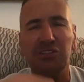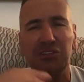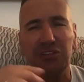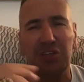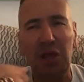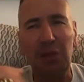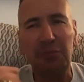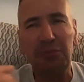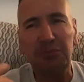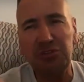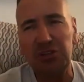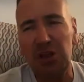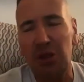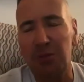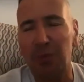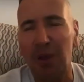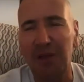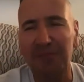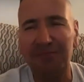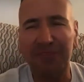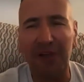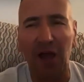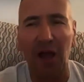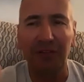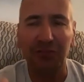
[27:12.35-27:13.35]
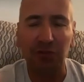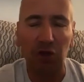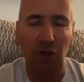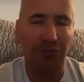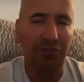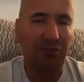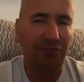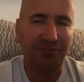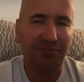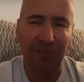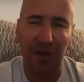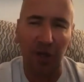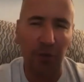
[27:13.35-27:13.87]
I've got
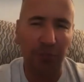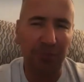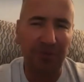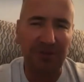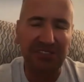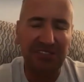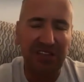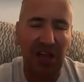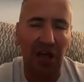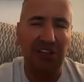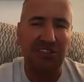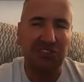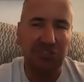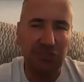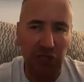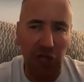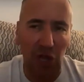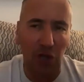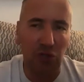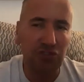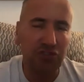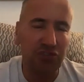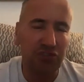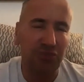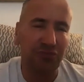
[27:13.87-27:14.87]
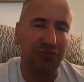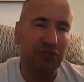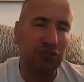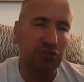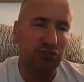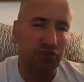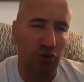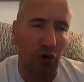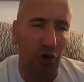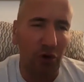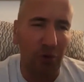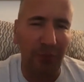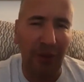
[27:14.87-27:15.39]
therapists that I go to for
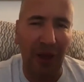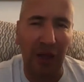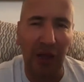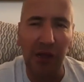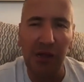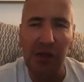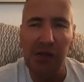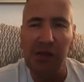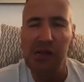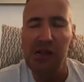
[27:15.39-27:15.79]
trauma,